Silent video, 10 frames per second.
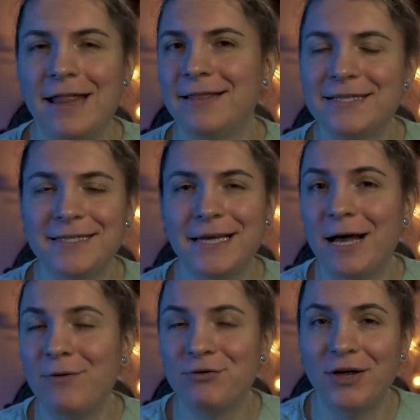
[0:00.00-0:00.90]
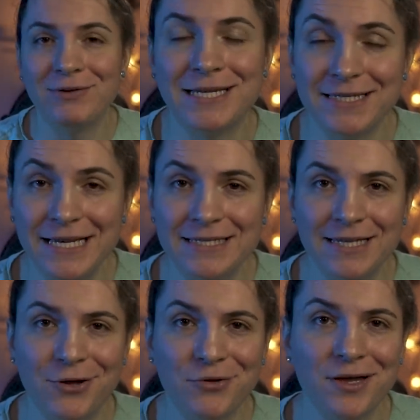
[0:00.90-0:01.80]
And let's say I want to have a sustained
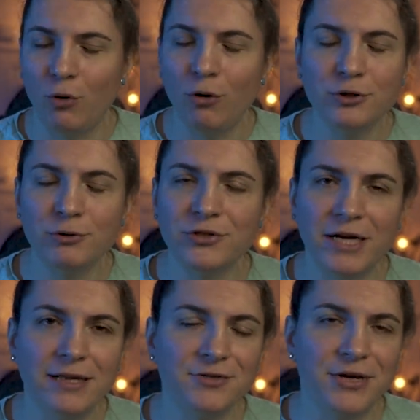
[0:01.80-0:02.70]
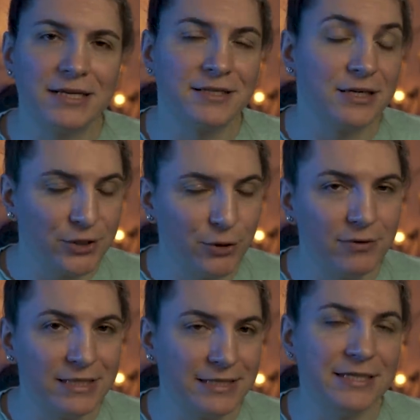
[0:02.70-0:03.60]
sound. Old school jungle tracks
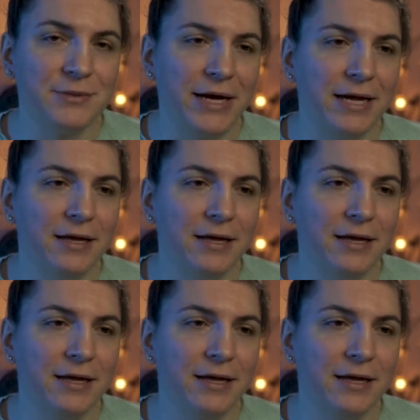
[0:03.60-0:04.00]
sold this this way.